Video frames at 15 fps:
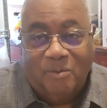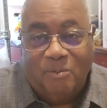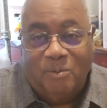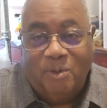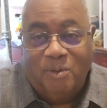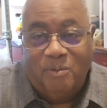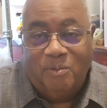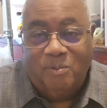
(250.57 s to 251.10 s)

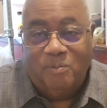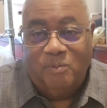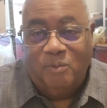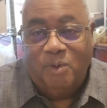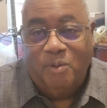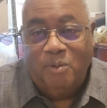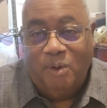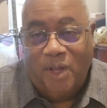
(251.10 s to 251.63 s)
we
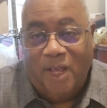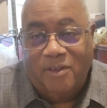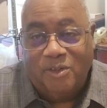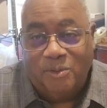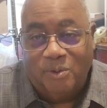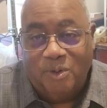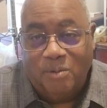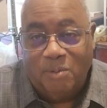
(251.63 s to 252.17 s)
won't have
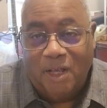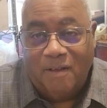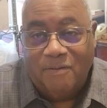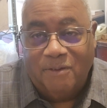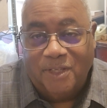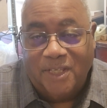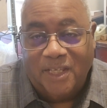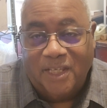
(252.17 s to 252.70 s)
to worry about it
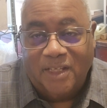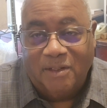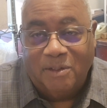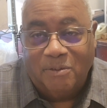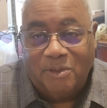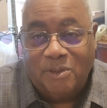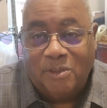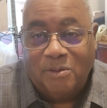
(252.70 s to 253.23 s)
for
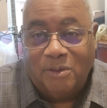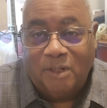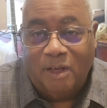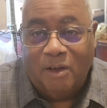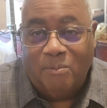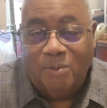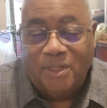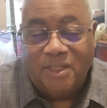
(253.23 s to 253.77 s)
Keanu too
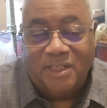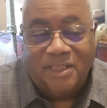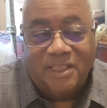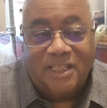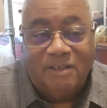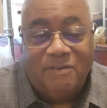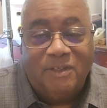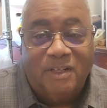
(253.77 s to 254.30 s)
long, because
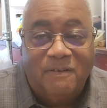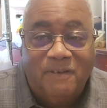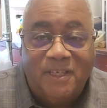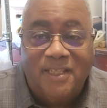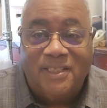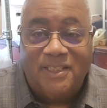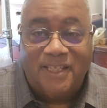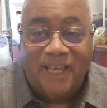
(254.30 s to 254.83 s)
even if
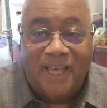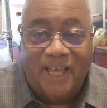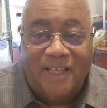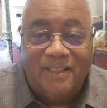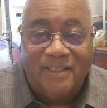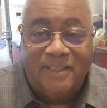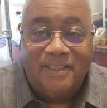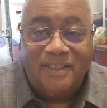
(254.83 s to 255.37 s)
he's
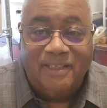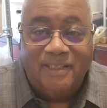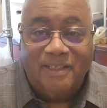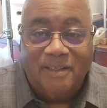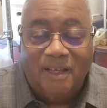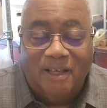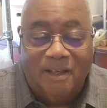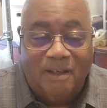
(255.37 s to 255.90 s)
got
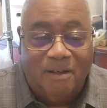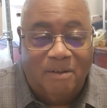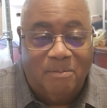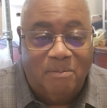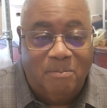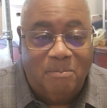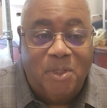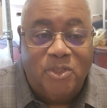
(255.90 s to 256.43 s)

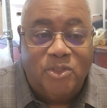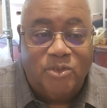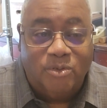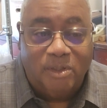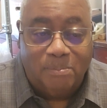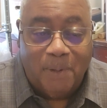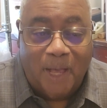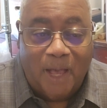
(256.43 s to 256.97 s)

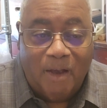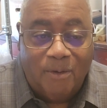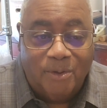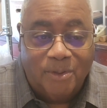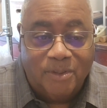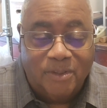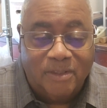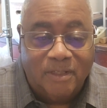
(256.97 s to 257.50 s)
mystery
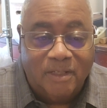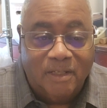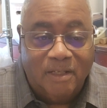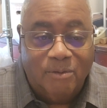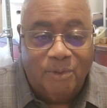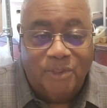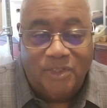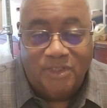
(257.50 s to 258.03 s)
powers,
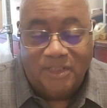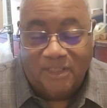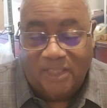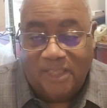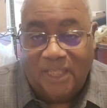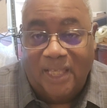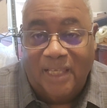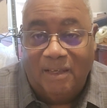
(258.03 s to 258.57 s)
which is a
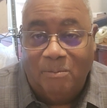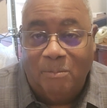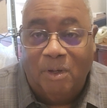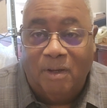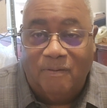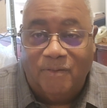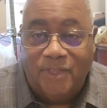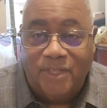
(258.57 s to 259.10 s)
theme
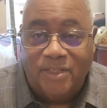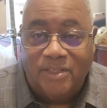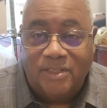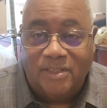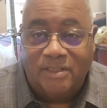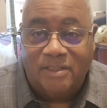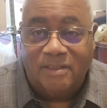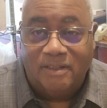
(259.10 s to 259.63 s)
of
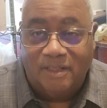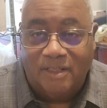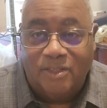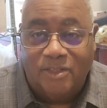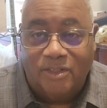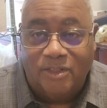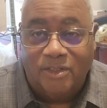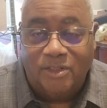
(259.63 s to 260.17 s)
this
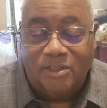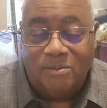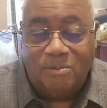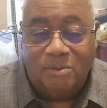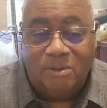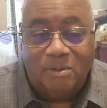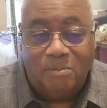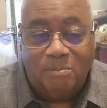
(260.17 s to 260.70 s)

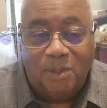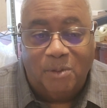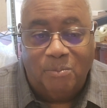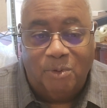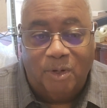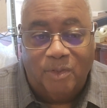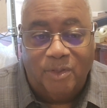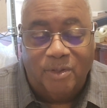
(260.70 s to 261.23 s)
year's Big
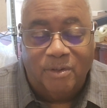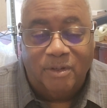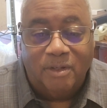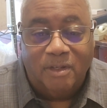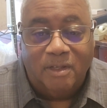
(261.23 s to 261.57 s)
Brother,